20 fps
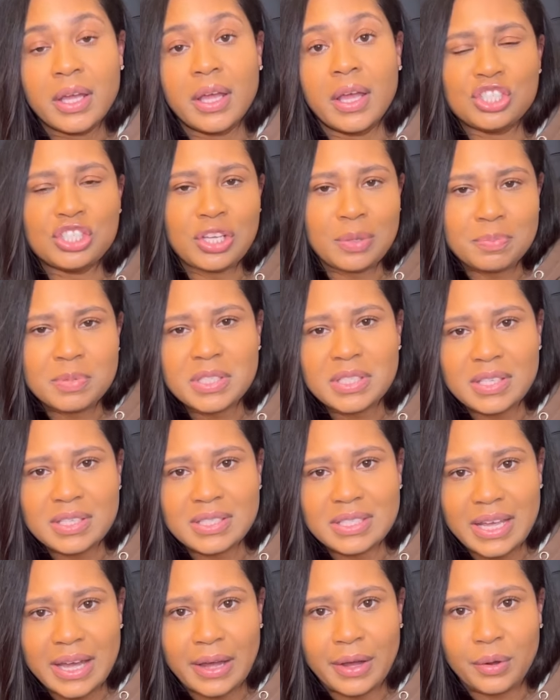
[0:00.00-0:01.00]
ships
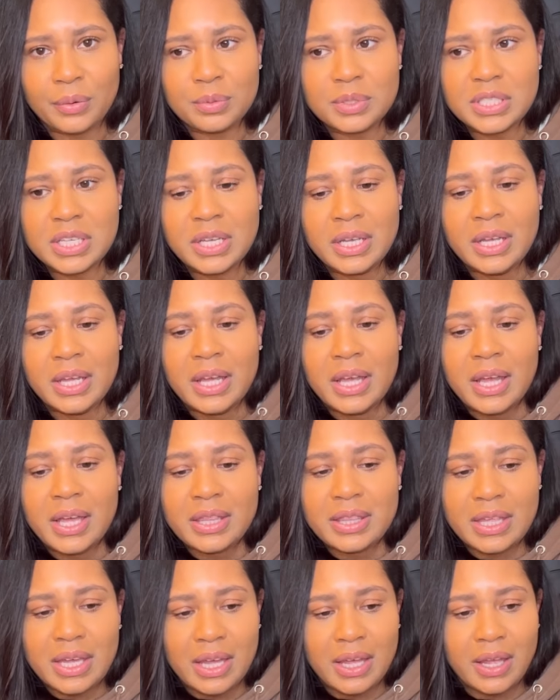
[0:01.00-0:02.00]
this out,
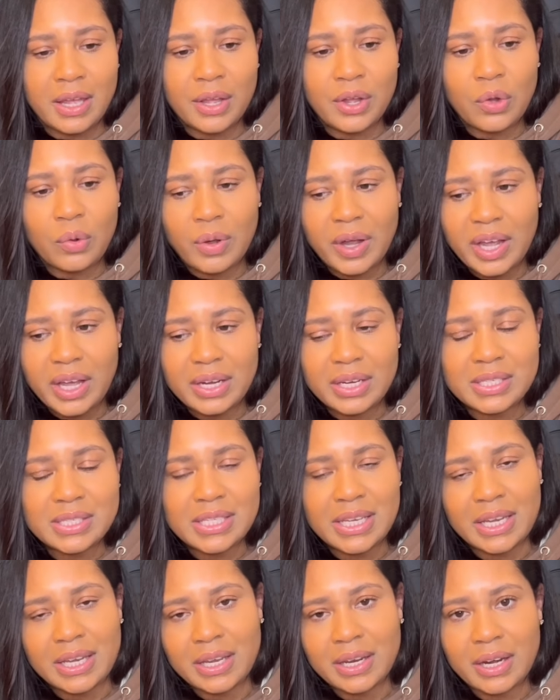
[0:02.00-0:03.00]
they go ahead and
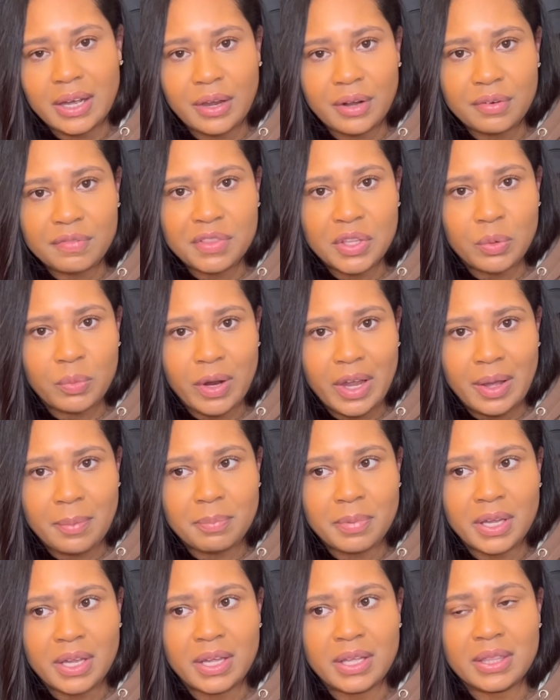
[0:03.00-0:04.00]
take it out of the
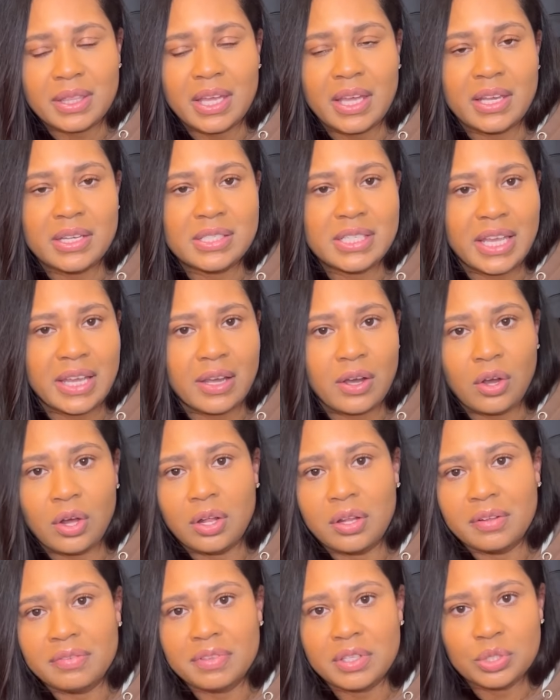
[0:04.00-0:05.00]
wrapping. They take
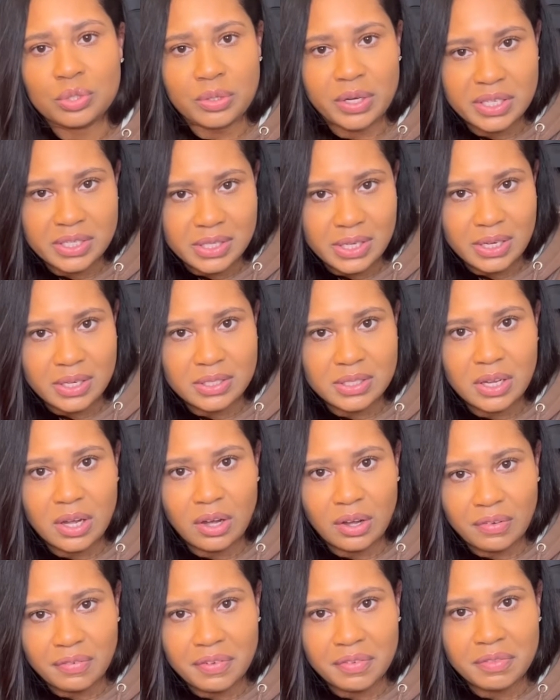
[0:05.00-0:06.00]
all of the dressings
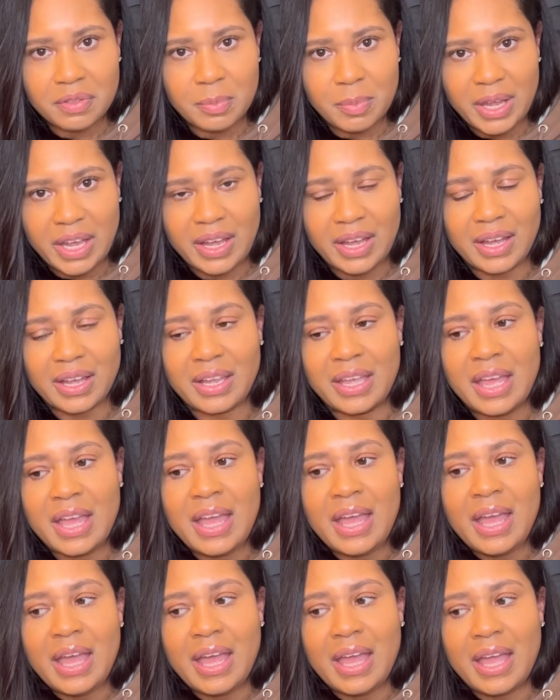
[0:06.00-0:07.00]
off of the bag,
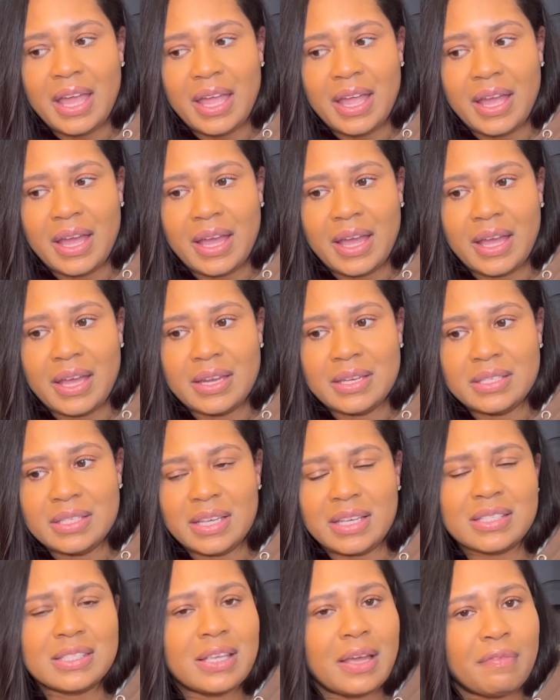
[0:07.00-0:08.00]
and
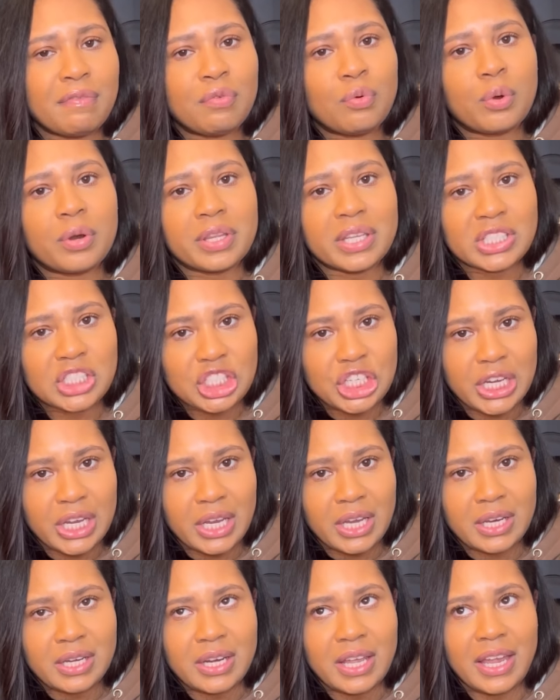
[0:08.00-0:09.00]
except for the
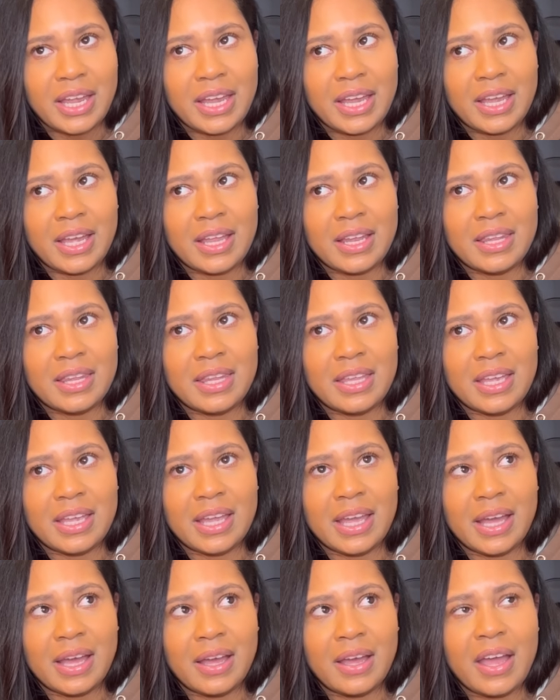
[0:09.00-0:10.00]
chain, and they
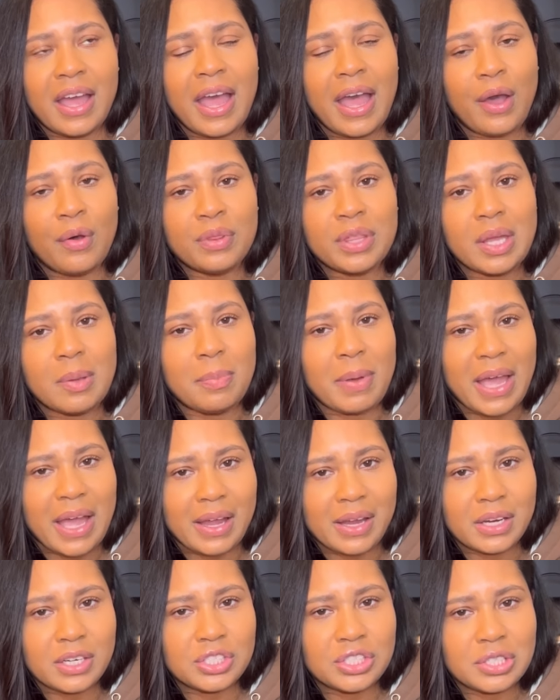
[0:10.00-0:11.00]
how they
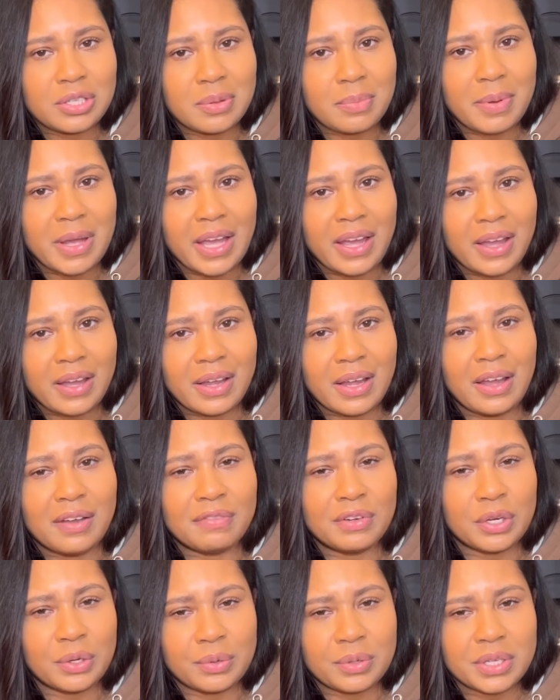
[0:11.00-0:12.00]
package the bag, I've
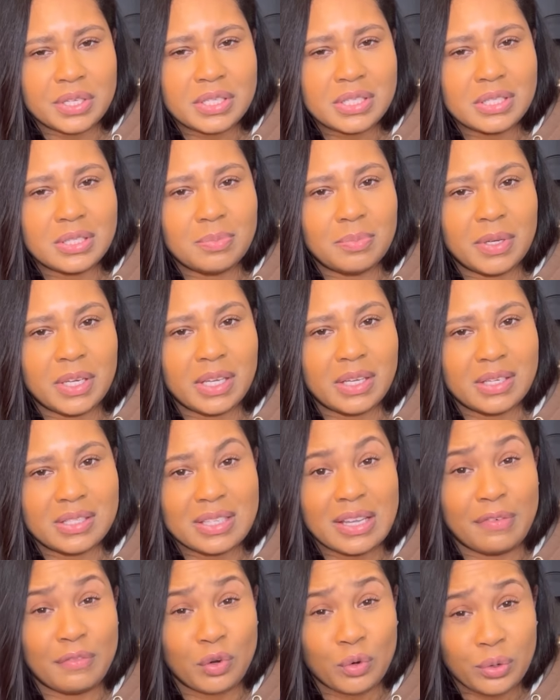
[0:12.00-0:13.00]
noticed, because
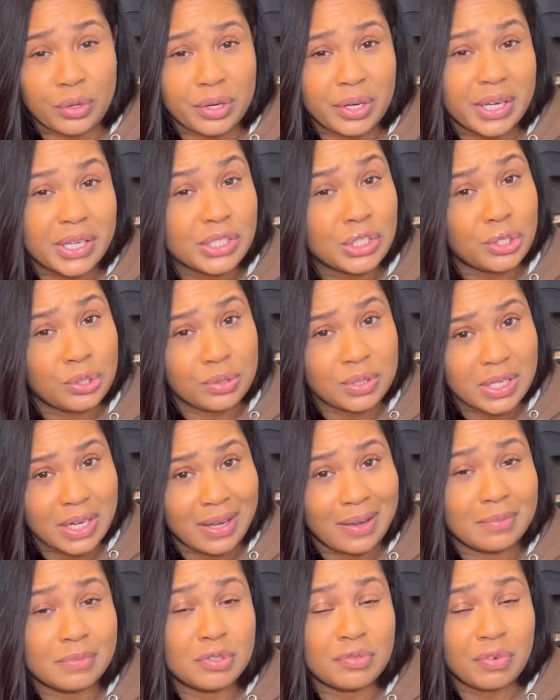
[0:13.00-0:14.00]
I've ordered it two
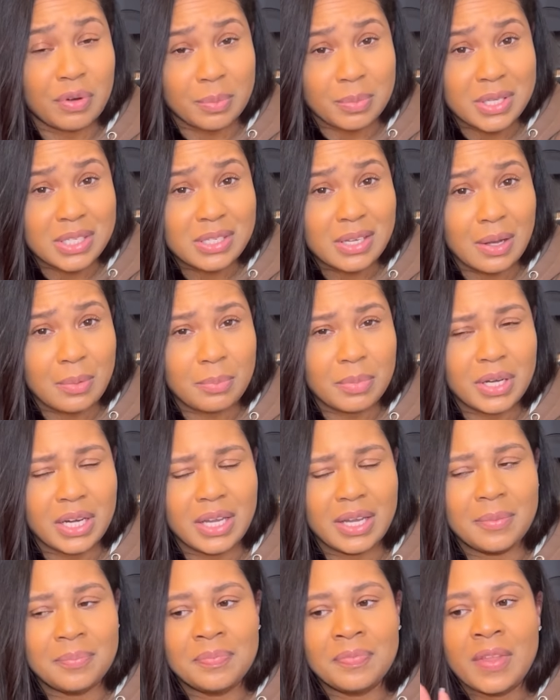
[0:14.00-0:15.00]
times from this
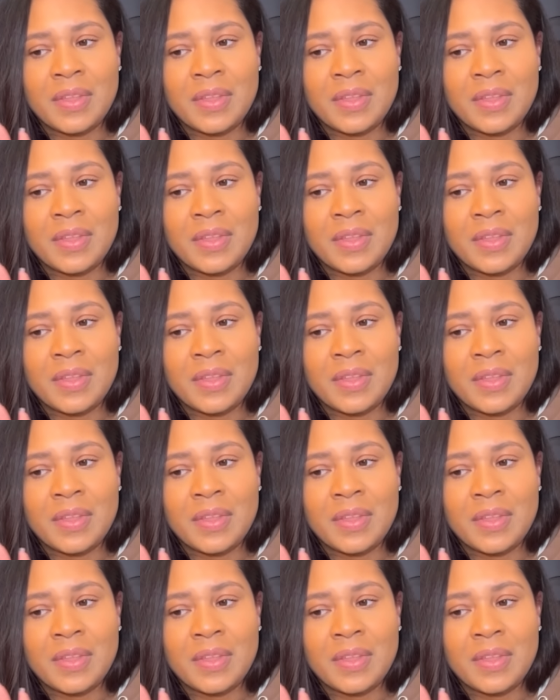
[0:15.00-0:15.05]
company,